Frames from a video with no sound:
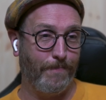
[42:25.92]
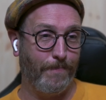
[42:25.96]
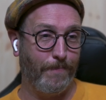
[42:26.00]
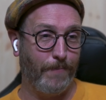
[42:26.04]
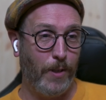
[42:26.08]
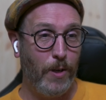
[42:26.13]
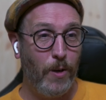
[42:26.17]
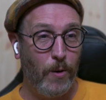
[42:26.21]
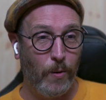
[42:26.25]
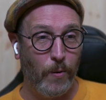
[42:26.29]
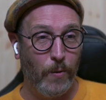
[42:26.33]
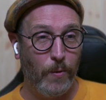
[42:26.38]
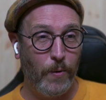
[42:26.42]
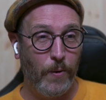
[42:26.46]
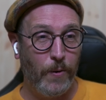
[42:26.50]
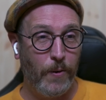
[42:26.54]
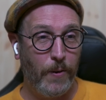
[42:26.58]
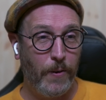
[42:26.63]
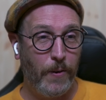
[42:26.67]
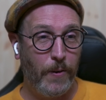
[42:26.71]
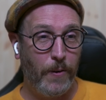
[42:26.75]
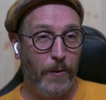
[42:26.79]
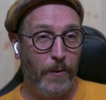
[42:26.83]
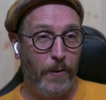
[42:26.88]
no.
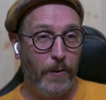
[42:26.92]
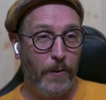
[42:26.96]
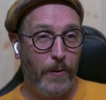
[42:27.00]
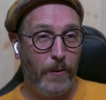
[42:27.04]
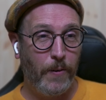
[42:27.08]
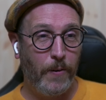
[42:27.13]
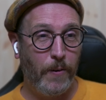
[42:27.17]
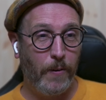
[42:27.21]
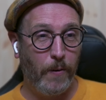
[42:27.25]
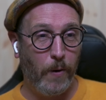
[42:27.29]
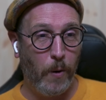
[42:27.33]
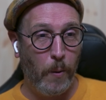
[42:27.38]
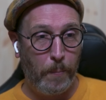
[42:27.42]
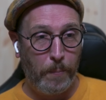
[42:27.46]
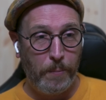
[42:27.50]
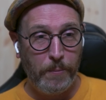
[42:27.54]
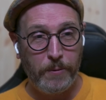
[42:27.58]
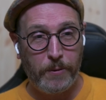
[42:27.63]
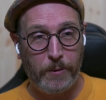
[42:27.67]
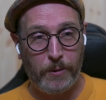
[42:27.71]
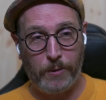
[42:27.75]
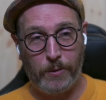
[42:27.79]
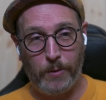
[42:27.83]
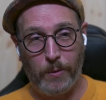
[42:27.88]

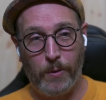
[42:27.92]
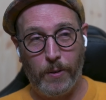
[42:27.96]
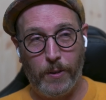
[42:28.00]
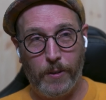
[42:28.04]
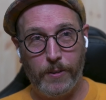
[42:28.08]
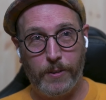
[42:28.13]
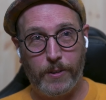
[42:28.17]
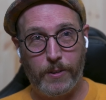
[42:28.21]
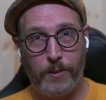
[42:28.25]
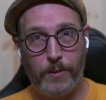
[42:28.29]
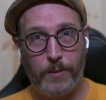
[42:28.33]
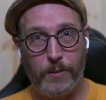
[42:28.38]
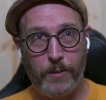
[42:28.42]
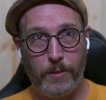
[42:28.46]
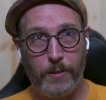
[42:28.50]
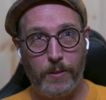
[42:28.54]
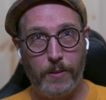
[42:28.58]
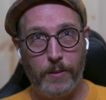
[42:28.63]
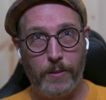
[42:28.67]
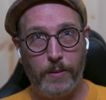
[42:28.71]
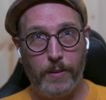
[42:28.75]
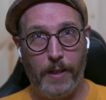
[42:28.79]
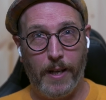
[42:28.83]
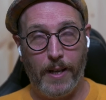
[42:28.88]
Open source,
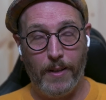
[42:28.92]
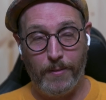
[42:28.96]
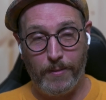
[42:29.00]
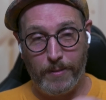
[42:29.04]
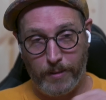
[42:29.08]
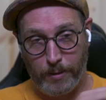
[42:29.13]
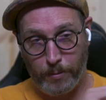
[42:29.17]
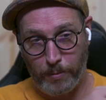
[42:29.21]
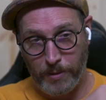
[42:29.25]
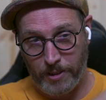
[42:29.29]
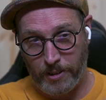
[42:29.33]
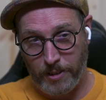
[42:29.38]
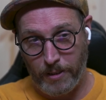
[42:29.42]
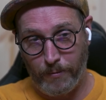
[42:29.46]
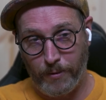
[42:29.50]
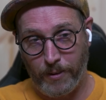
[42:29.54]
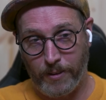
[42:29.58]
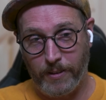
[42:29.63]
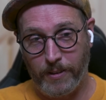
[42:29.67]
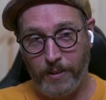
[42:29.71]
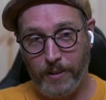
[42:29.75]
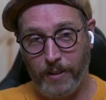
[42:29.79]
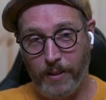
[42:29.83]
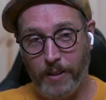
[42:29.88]
and
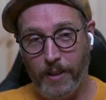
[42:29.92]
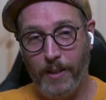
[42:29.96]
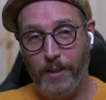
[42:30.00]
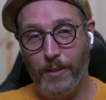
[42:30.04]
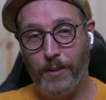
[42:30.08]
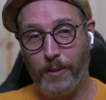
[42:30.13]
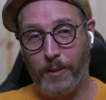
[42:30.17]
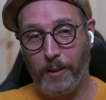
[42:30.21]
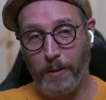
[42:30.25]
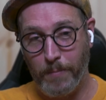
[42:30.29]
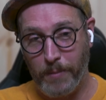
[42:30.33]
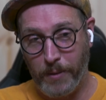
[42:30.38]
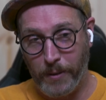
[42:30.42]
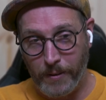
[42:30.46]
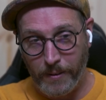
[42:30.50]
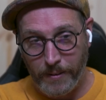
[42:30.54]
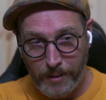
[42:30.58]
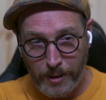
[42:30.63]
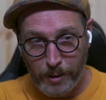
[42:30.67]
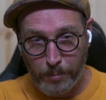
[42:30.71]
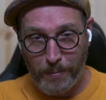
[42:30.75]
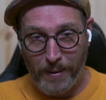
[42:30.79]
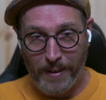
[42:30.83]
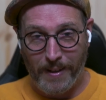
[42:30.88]
specifically the
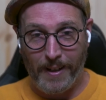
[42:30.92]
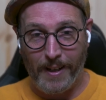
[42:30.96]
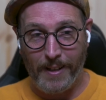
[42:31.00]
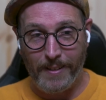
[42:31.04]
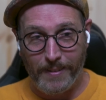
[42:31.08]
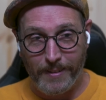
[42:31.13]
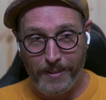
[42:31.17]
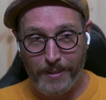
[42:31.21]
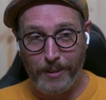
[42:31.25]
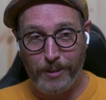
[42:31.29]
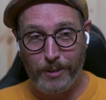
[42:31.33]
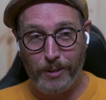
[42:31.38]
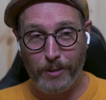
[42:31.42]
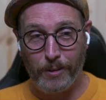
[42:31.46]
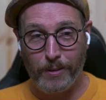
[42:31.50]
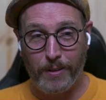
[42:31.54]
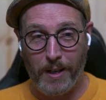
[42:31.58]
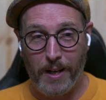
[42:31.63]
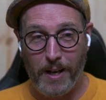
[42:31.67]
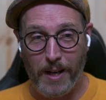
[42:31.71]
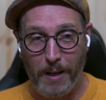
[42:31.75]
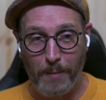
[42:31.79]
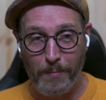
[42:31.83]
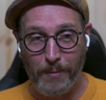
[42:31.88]
communities behind the digital
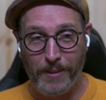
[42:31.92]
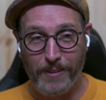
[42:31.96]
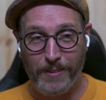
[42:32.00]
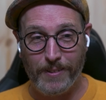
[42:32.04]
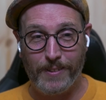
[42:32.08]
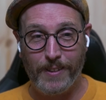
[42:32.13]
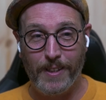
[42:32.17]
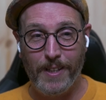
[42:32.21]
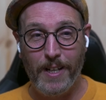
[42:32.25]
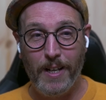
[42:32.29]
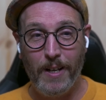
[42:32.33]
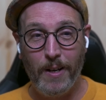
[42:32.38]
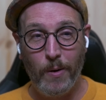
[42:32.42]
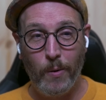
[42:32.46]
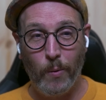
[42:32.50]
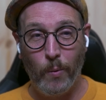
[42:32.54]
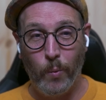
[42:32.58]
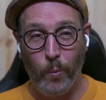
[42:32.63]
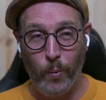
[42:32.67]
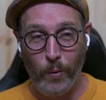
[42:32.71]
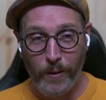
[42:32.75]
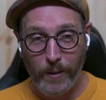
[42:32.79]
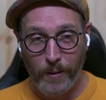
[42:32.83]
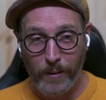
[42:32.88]
commons,
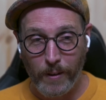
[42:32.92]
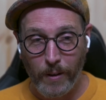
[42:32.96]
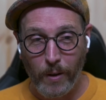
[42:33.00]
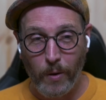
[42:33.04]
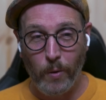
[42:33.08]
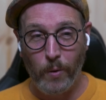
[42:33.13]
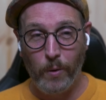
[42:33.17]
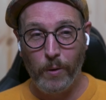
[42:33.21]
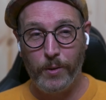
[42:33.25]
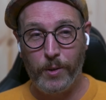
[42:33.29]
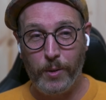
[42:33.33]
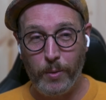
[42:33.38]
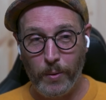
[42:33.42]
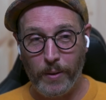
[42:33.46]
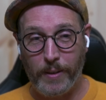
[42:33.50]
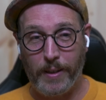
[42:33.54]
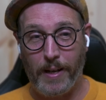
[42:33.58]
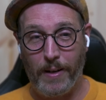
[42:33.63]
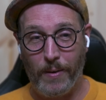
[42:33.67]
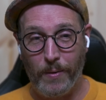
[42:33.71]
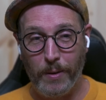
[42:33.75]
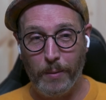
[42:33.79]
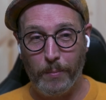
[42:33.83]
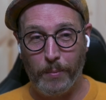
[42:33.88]
will hold you
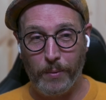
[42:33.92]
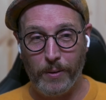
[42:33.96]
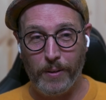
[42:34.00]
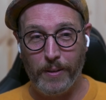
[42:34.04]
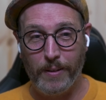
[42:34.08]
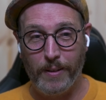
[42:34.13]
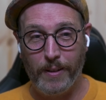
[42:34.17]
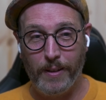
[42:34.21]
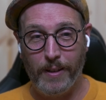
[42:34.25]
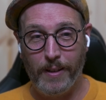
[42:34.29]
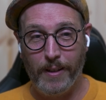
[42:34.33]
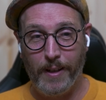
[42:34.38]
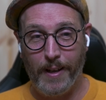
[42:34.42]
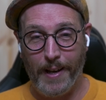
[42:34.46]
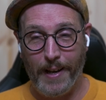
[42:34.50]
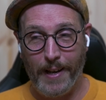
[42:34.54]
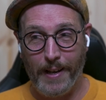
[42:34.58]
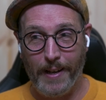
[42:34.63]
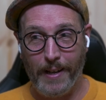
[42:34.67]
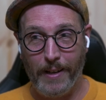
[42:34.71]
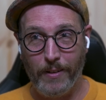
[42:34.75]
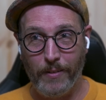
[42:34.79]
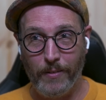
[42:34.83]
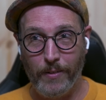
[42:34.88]
accountable.
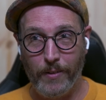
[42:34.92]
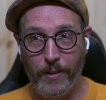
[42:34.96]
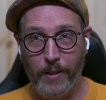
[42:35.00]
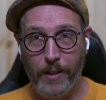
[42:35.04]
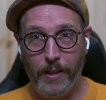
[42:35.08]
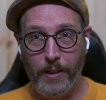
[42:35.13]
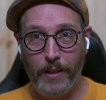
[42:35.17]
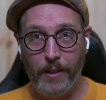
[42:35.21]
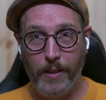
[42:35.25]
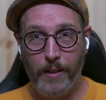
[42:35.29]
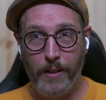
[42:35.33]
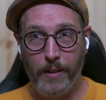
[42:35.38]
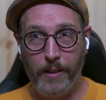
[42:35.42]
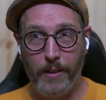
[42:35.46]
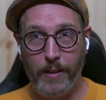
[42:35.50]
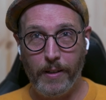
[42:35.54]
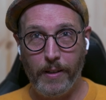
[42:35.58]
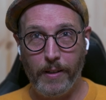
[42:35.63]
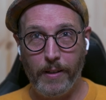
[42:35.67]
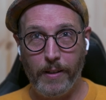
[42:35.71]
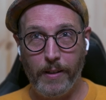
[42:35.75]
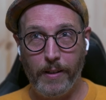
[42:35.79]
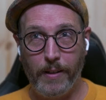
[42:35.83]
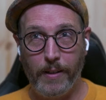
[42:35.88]
And
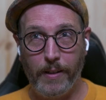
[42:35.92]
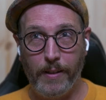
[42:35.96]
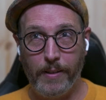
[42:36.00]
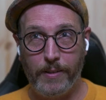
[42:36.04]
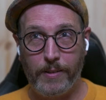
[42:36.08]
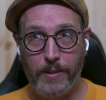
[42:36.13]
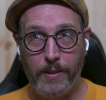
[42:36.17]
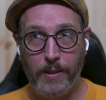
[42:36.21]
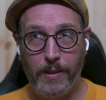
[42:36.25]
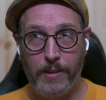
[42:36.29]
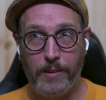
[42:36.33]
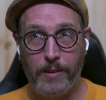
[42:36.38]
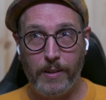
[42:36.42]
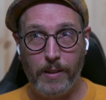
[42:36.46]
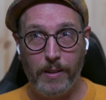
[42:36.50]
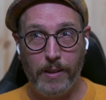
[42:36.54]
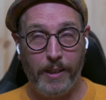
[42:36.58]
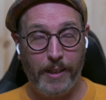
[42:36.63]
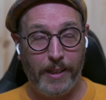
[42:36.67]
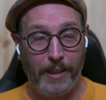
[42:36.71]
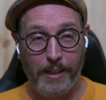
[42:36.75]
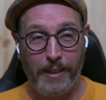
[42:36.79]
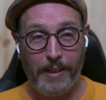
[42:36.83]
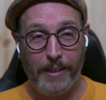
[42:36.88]

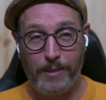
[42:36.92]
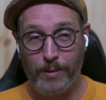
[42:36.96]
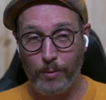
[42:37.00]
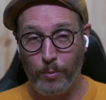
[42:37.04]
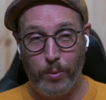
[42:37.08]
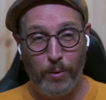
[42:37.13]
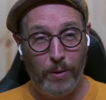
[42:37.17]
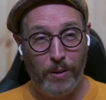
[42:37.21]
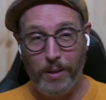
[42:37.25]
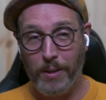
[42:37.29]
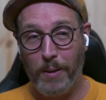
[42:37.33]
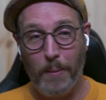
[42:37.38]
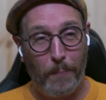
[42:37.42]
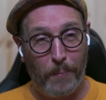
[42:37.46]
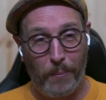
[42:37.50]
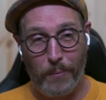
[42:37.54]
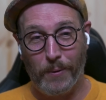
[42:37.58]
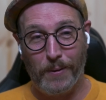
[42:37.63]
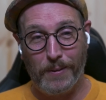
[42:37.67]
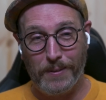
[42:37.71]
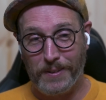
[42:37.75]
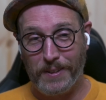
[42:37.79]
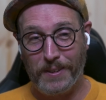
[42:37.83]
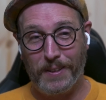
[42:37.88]
it's really
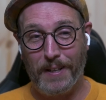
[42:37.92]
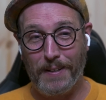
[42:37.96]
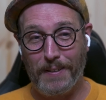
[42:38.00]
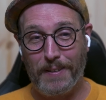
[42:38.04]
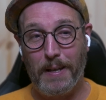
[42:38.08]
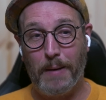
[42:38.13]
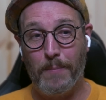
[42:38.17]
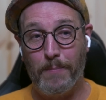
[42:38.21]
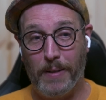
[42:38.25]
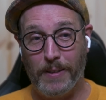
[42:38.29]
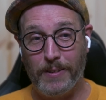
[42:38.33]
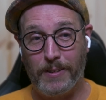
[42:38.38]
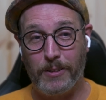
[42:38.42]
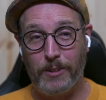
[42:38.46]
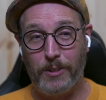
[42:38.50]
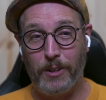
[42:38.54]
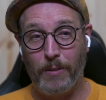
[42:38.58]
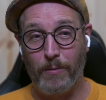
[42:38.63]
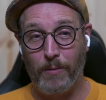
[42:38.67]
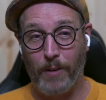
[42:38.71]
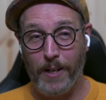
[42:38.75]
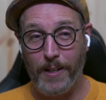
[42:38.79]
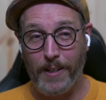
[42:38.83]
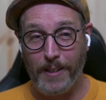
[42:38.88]
important to get that
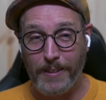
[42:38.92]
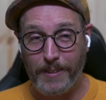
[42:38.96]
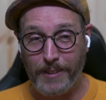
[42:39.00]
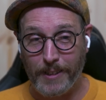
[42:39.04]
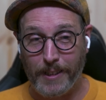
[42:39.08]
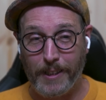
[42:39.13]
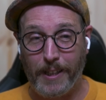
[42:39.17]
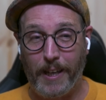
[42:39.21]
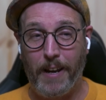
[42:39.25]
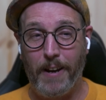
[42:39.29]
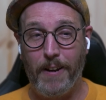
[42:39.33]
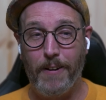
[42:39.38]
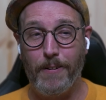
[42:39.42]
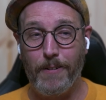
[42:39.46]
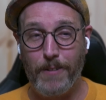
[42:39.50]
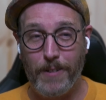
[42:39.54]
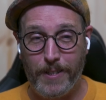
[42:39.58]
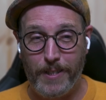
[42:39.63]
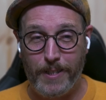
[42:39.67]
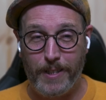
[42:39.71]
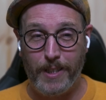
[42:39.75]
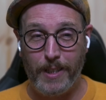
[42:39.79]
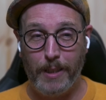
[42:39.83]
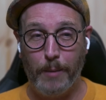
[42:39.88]
messaging right and to
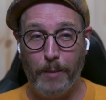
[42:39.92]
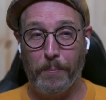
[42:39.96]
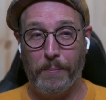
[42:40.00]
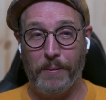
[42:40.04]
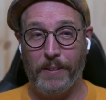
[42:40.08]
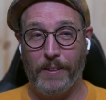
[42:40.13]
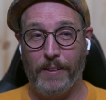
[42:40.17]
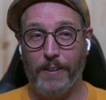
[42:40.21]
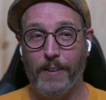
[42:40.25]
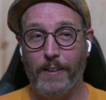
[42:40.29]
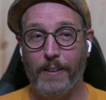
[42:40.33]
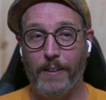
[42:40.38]
care deeply